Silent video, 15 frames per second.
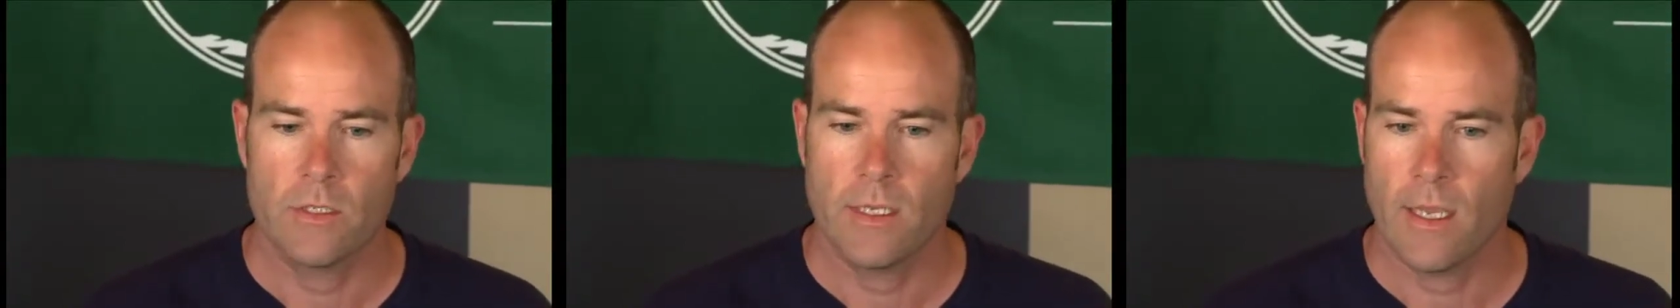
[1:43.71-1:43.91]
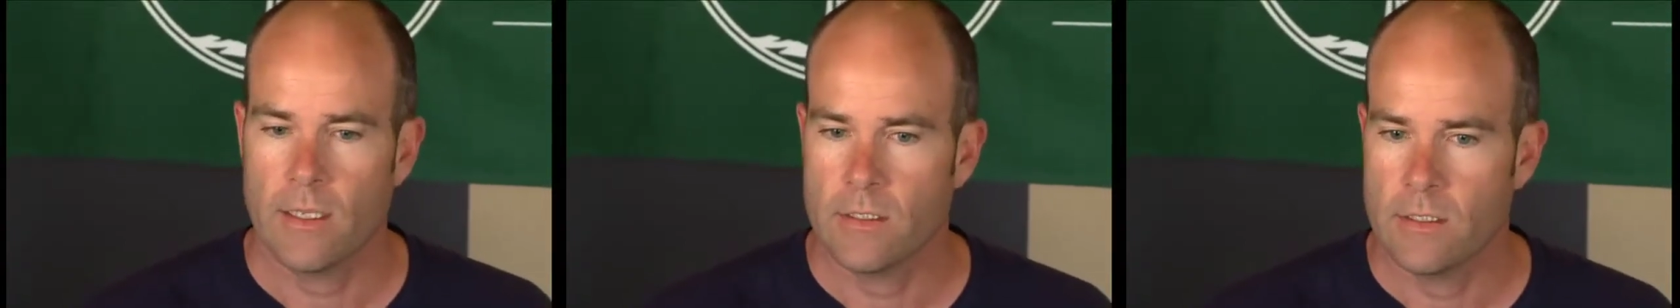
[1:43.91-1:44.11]

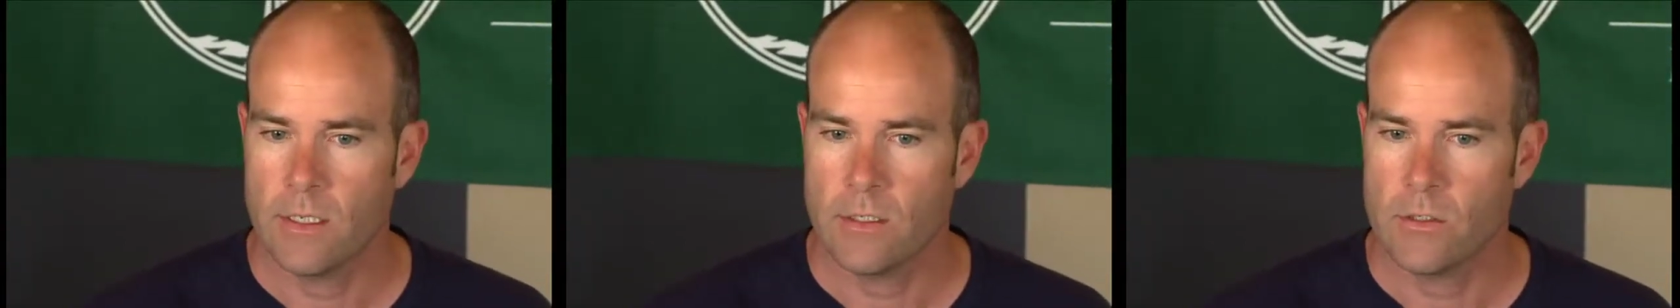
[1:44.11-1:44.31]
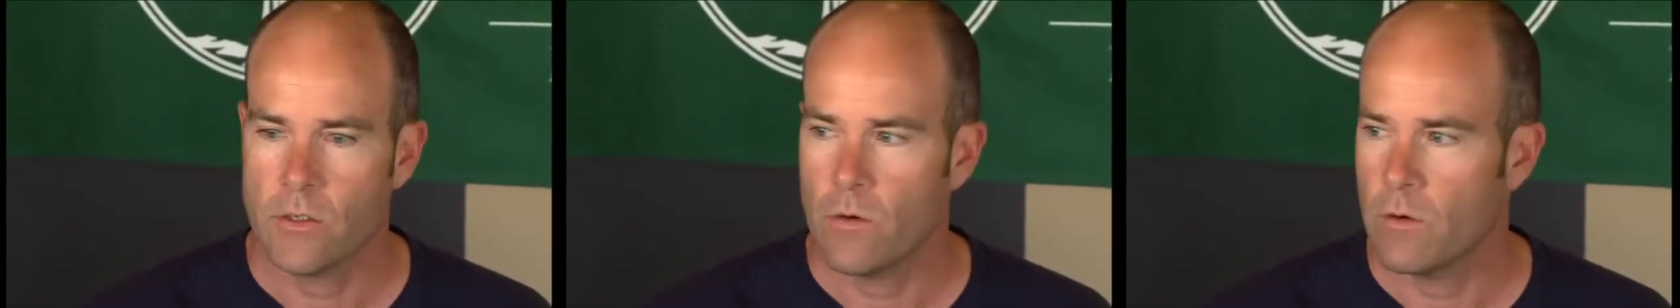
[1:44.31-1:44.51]
against
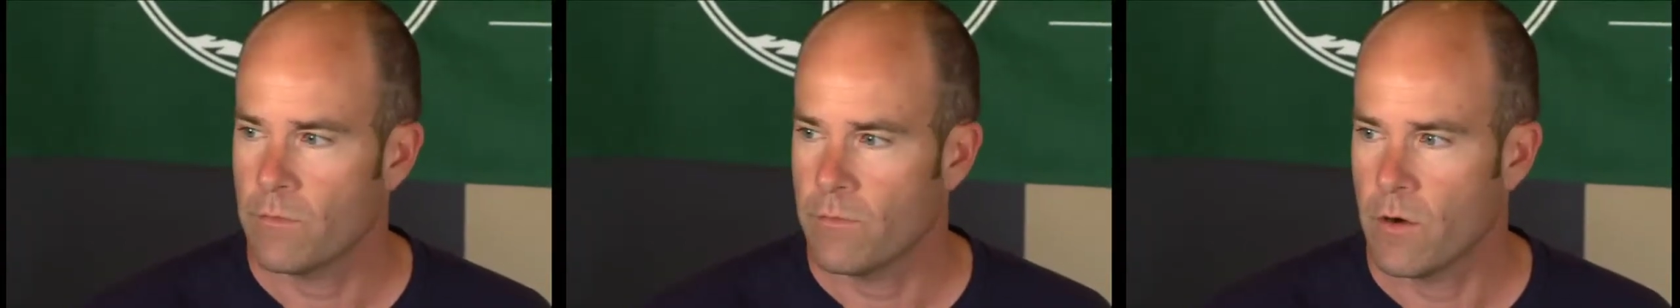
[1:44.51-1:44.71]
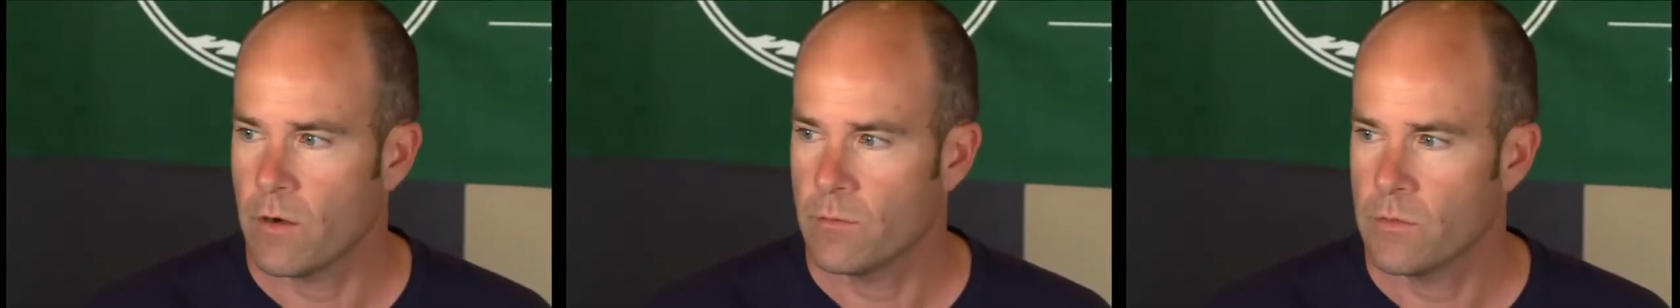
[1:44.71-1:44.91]
these solar
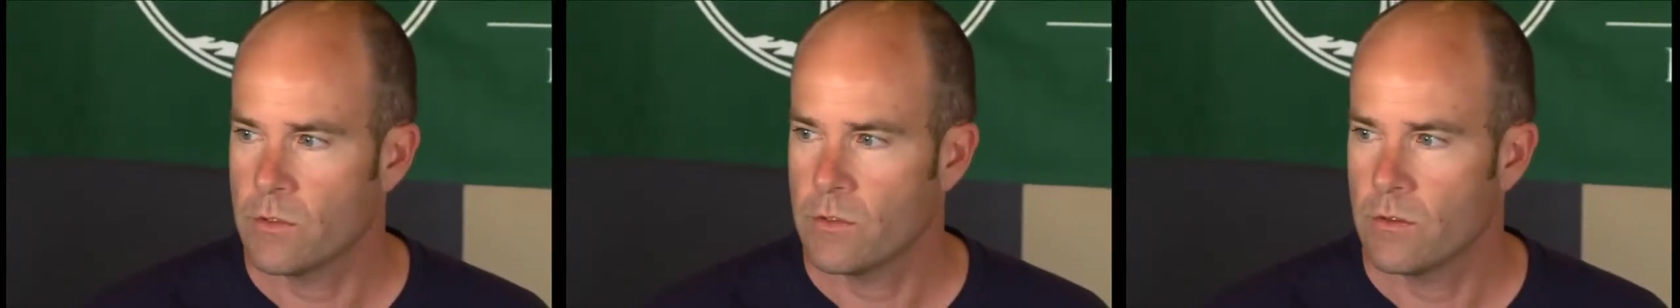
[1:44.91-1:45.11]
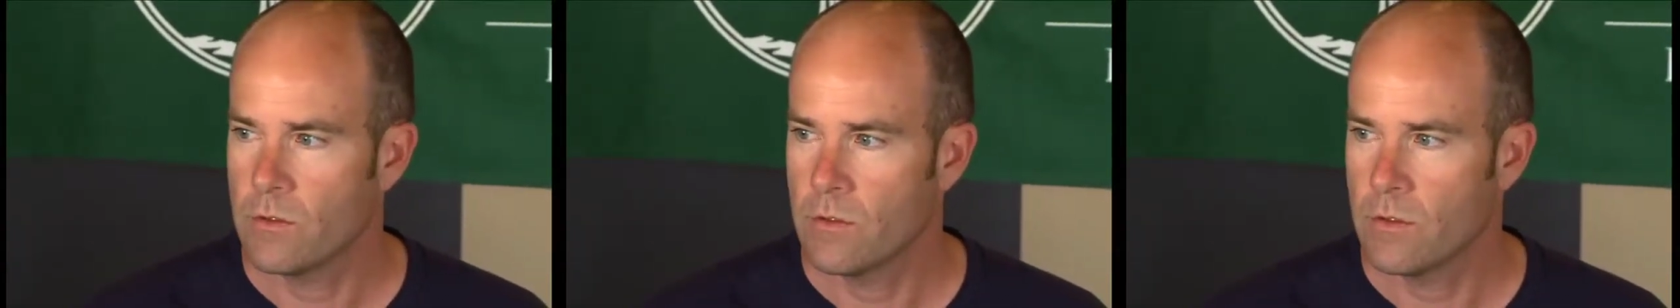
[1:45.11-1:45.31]
farms
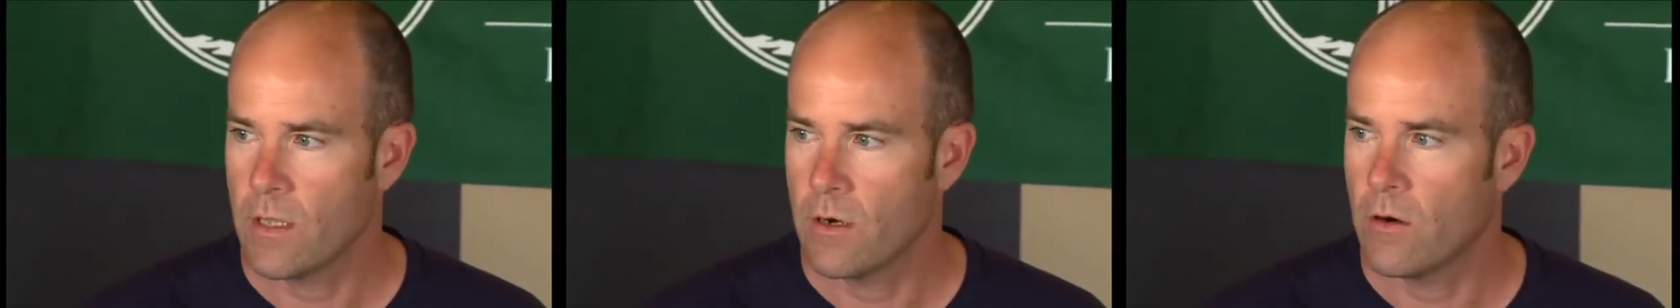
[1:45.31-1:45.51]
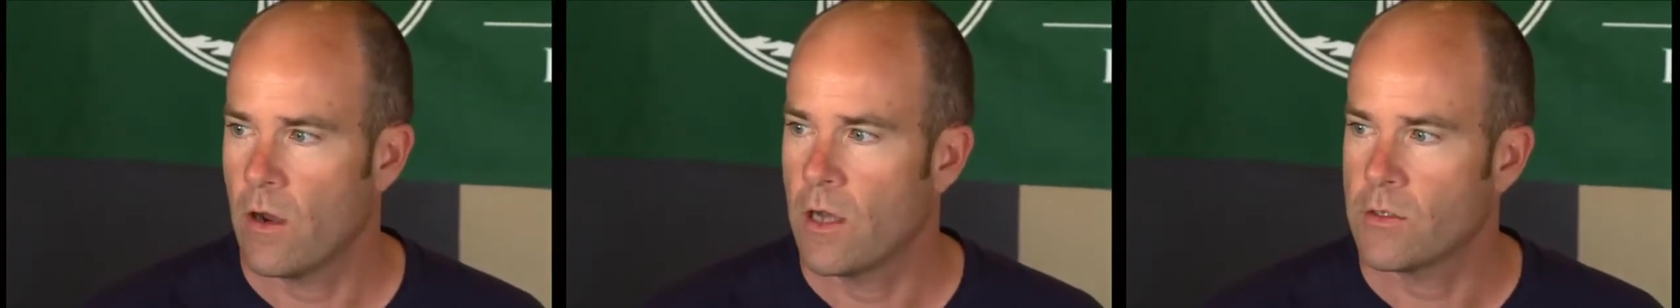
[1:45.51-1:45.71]
that
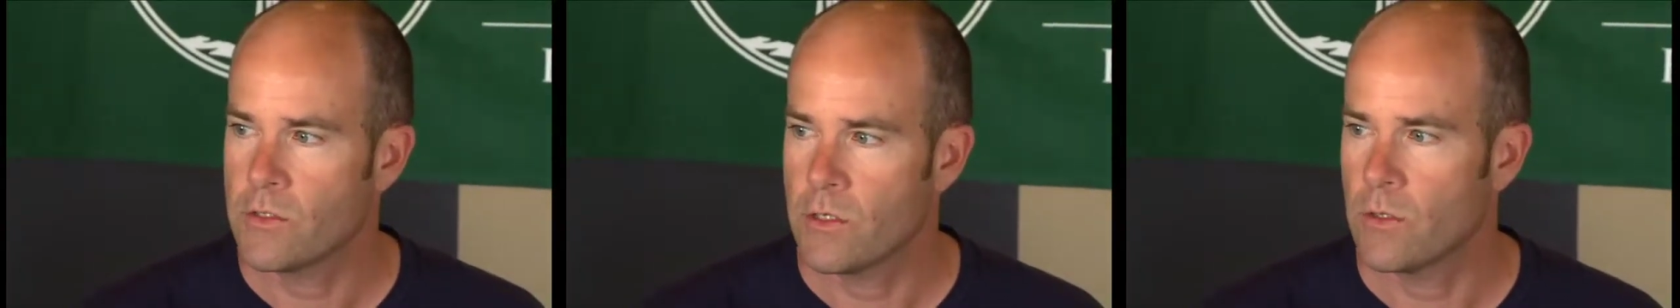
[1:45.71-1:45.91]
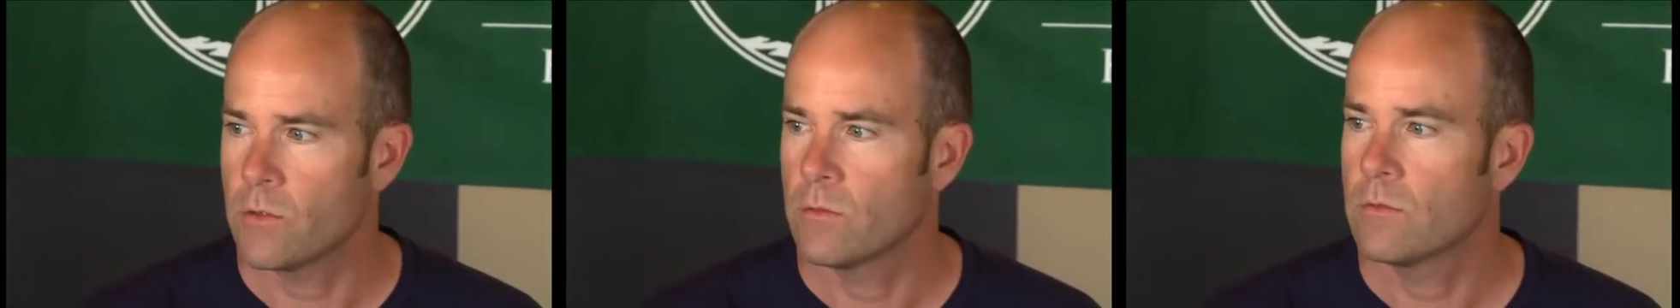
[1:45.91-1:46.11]
are
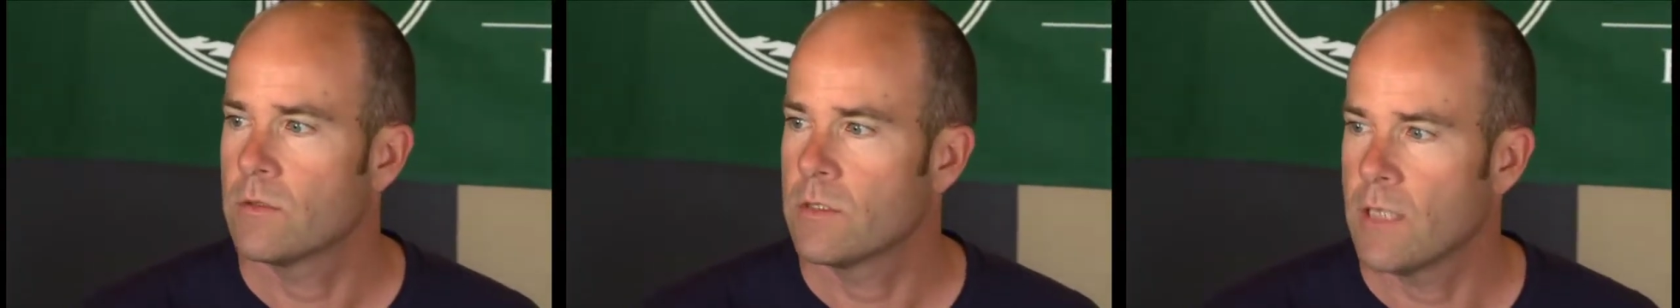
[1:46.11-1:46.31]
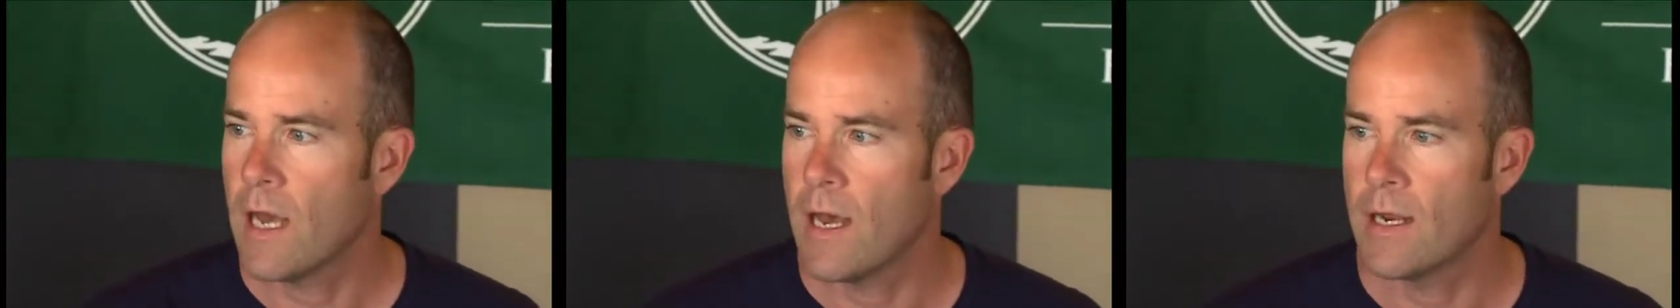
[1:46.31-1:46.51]
also
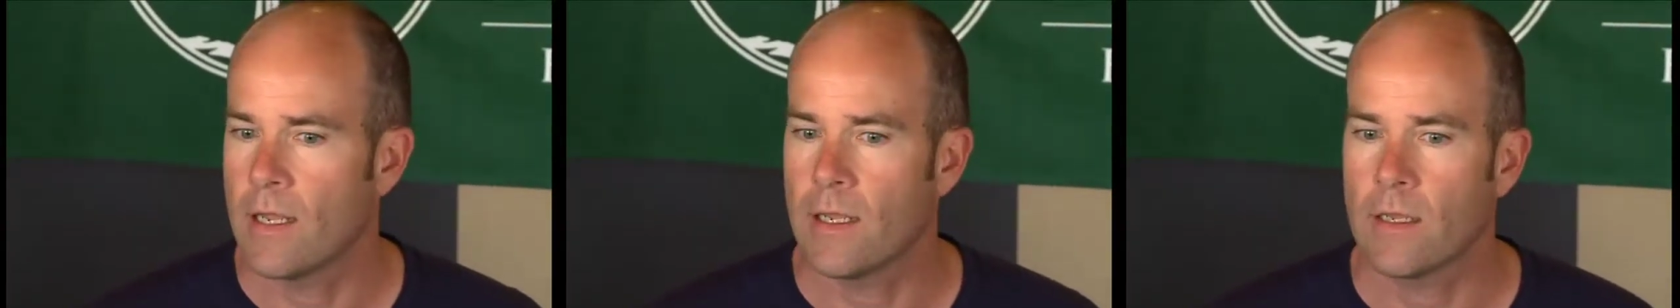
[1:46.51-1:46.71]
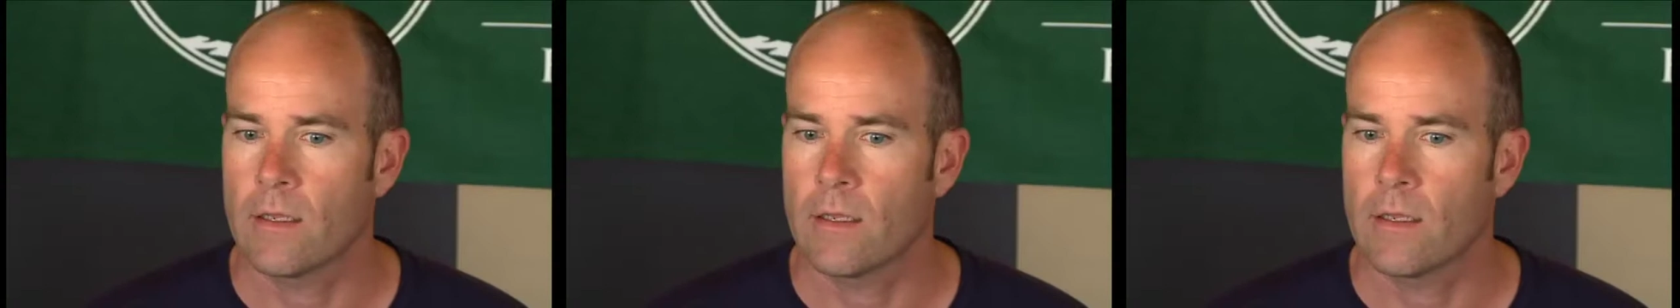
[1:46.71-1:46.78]
dotting